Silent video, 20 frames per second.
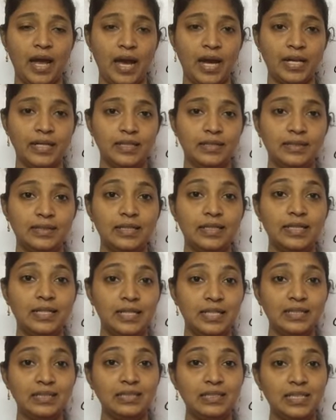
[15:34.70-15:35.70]
and the
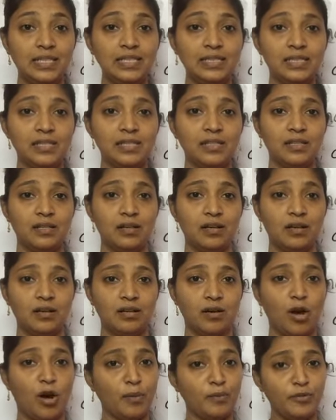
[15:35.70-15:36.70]
earth is
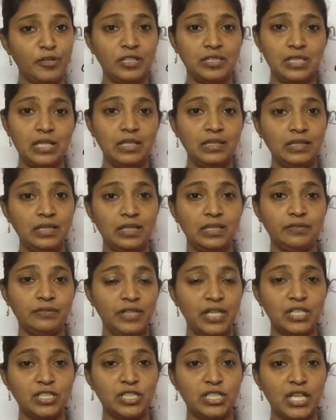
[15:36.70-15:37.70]
obviously the
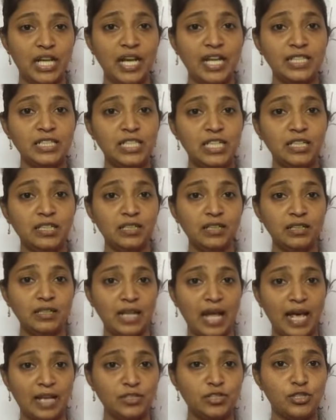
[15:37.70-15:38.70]
we are changing the
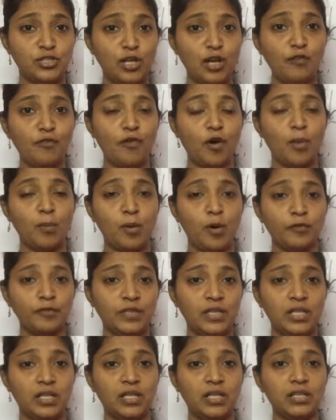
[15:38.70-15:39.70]
natural form of
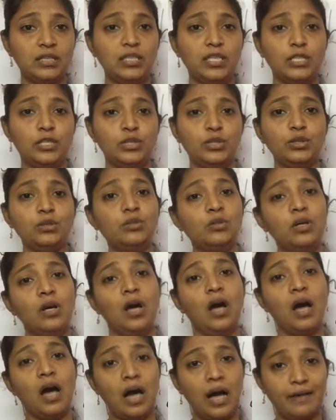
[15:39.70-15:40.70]
the earth into
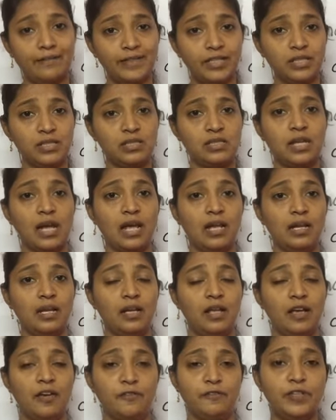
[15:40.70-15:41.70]
our style.
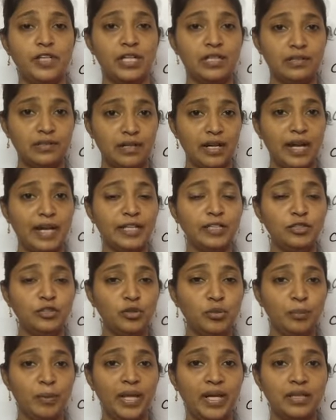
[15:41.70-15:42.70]
We are trying
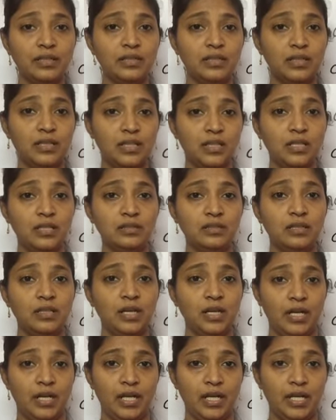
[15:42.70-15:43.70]
to make the earth
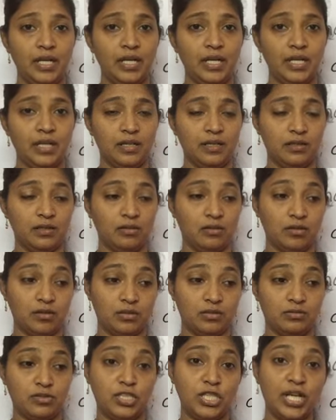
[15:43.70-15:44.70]

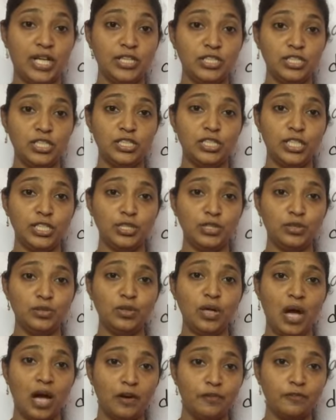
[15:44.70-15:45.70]
or change it into
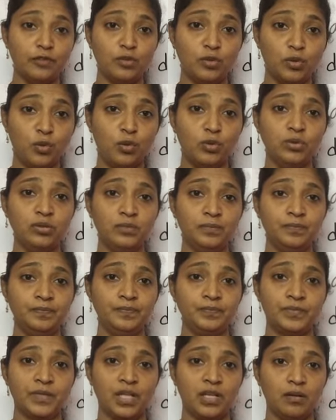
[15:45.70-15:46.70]
our own
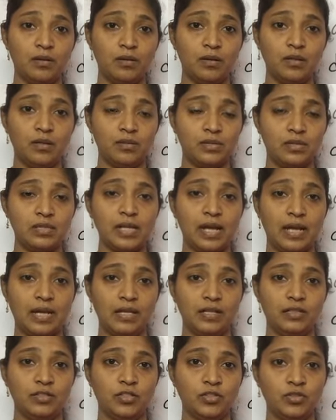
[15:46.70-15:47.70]

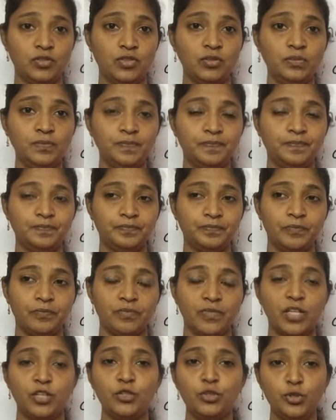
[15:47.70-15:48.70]
style, you know.
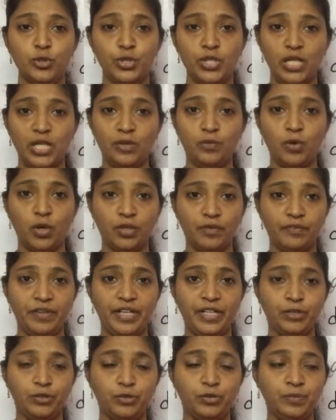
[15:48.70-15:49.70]
Usually what
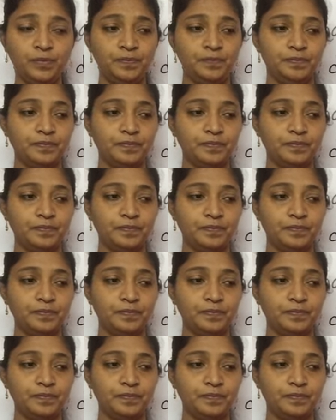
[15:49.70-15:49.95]
we do,